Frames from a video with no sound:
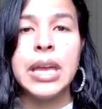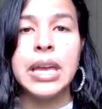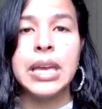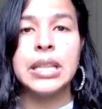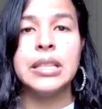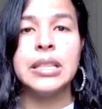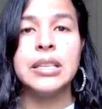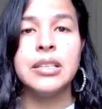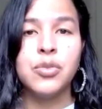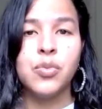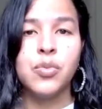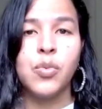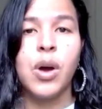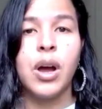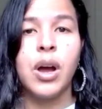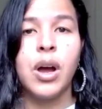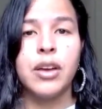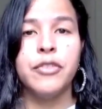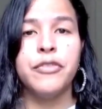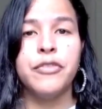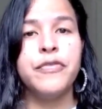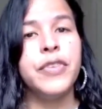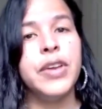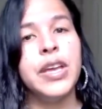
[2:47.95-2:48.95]
in this
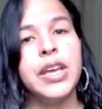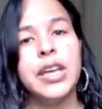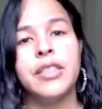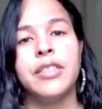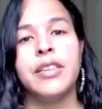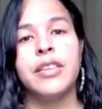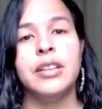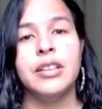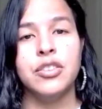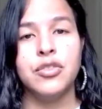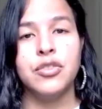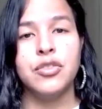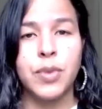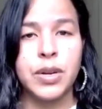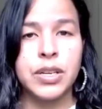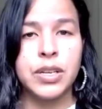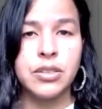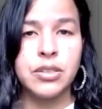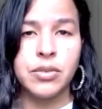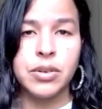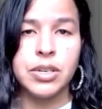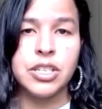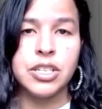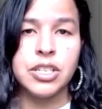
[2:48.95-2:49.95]
walk of faith and this
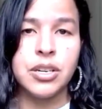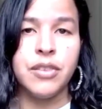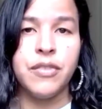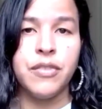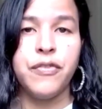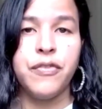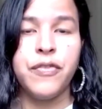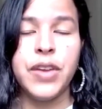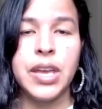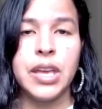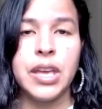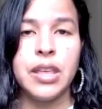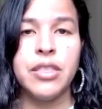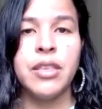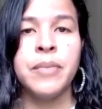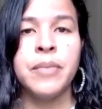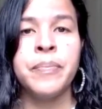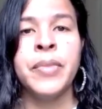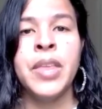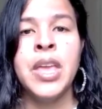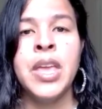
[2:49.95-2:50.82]
restoration of faith.